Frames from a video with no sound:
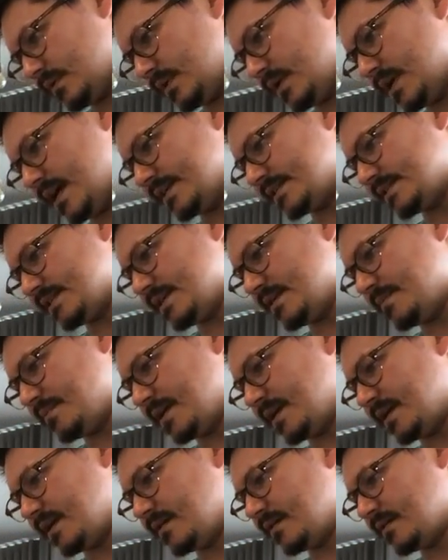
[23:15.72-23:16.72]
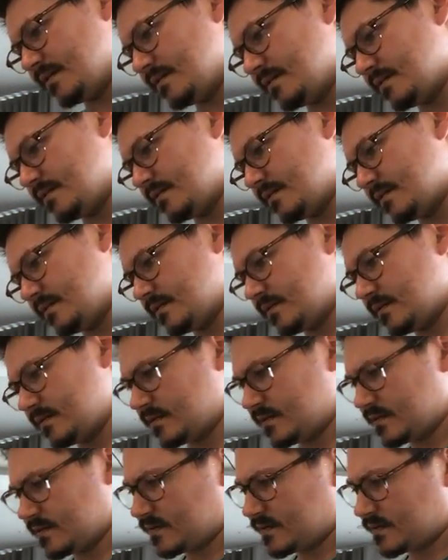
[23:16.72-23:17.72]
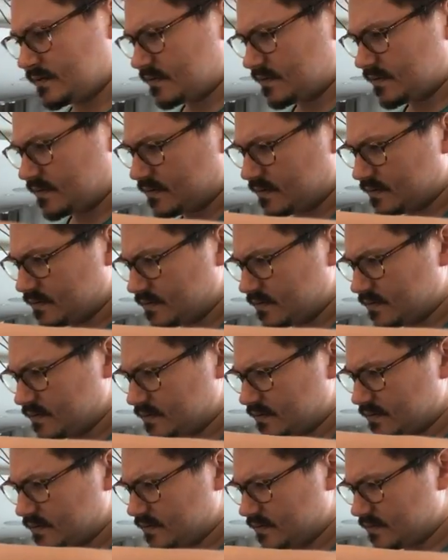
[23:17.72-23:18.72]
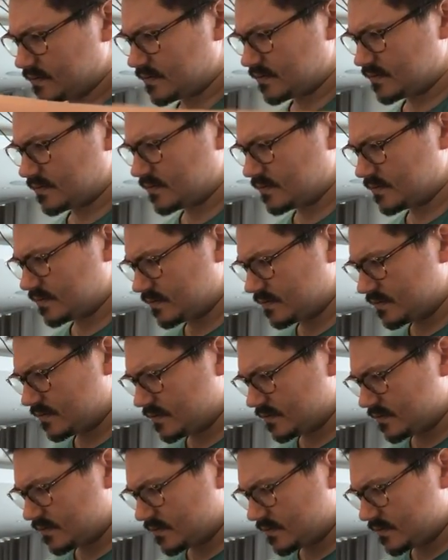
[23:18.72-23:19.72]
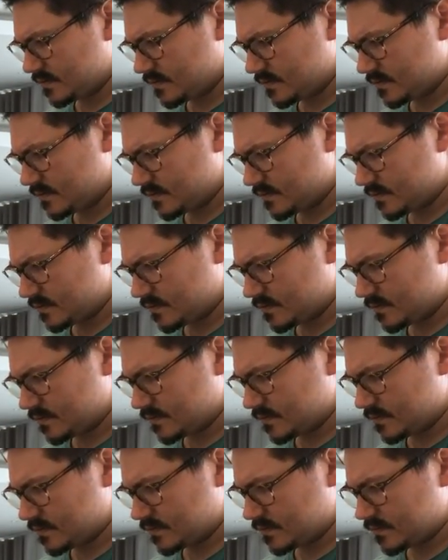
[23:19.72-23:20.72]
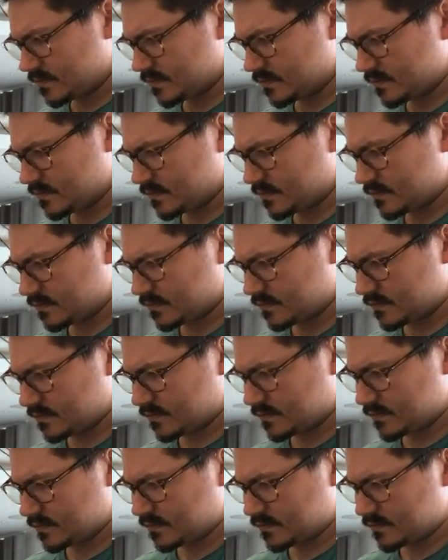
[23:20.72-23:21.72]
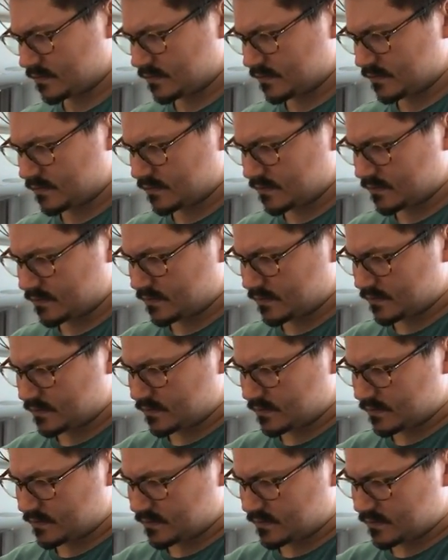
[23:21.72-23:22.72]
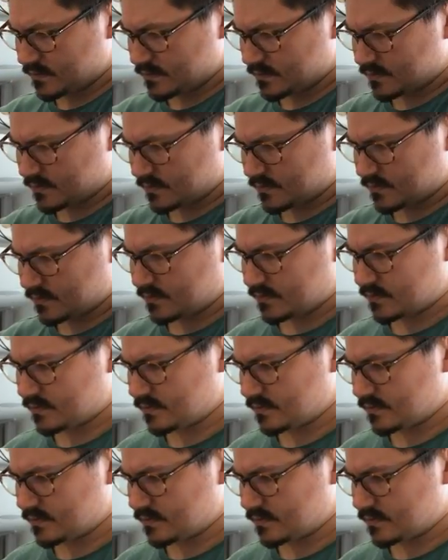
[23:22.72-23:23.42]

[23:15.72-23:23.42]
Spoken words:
The person shown says nothing.